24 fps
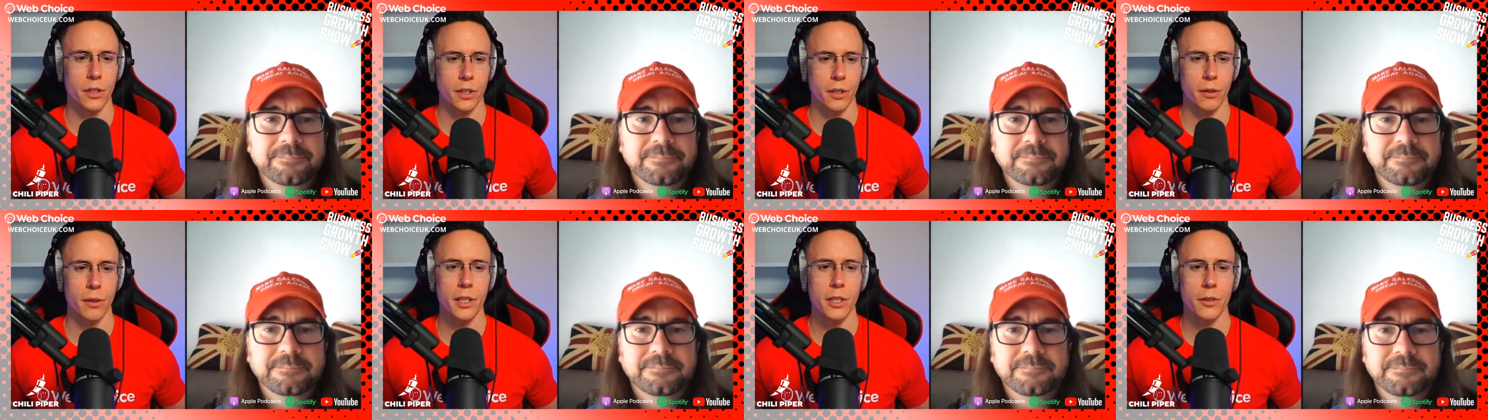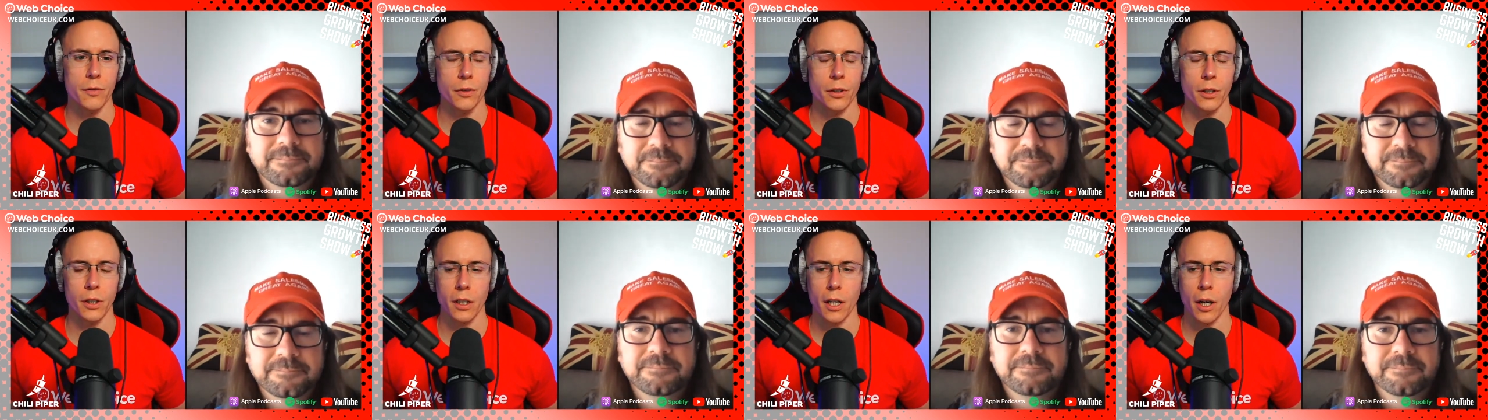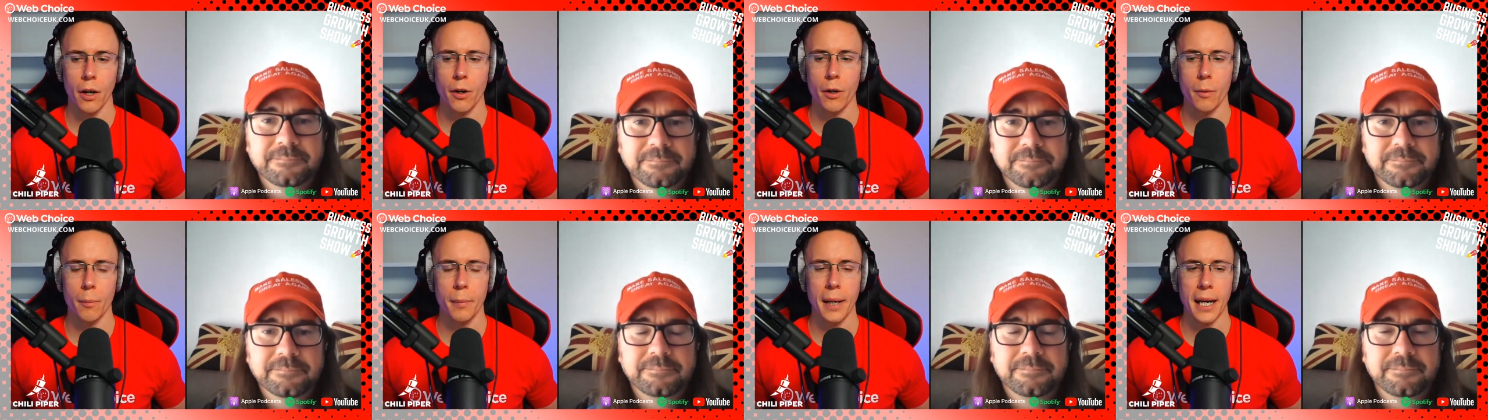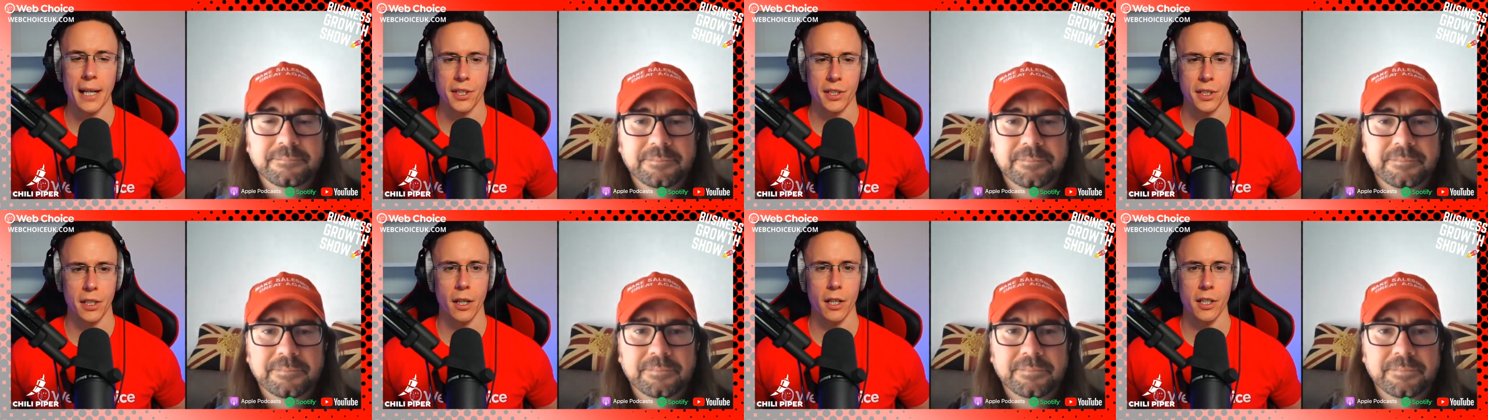Speaker 1: So you interview your current
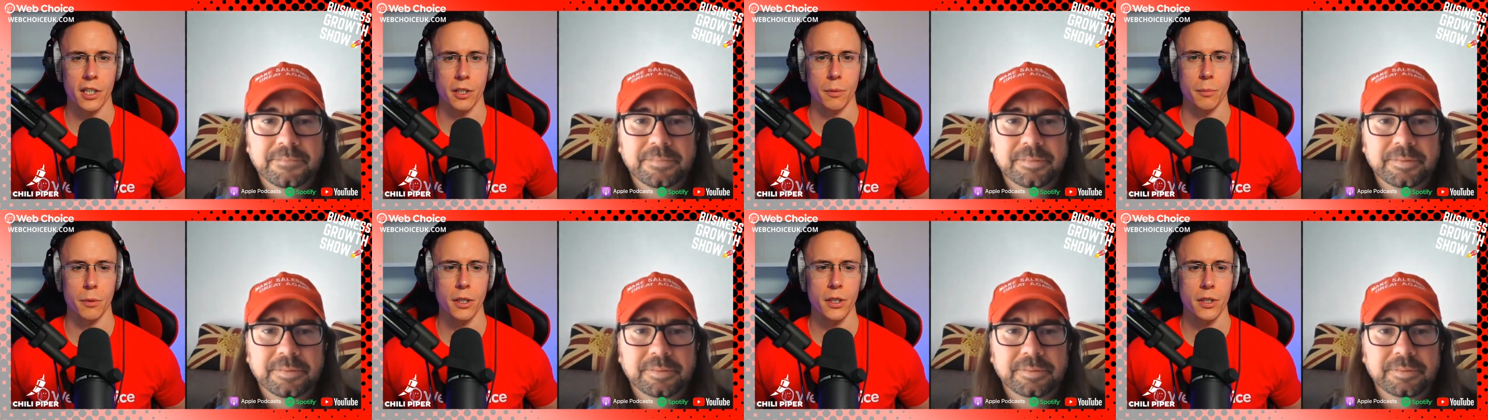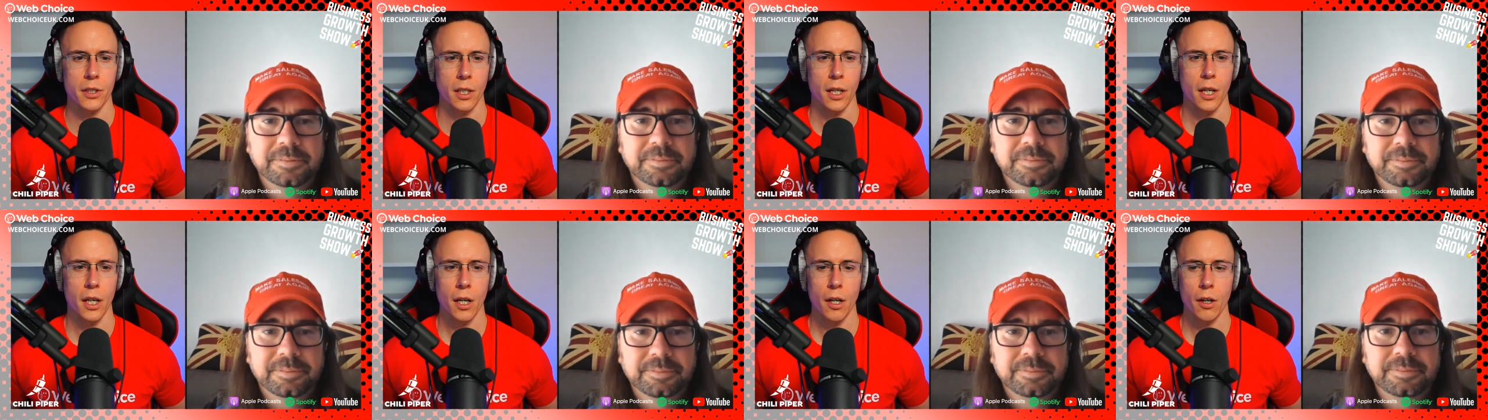best customers,